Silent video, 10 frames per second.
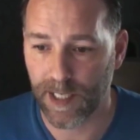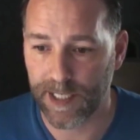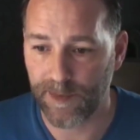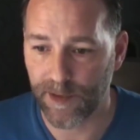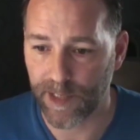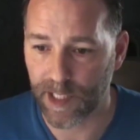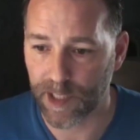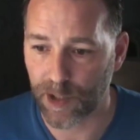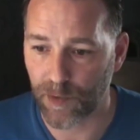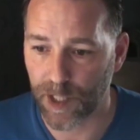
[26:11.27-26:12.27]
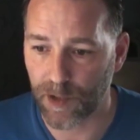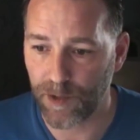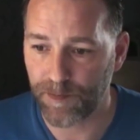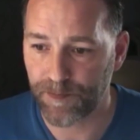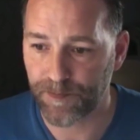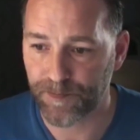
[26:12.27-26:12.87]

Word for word: I definitely think it's a good way to go.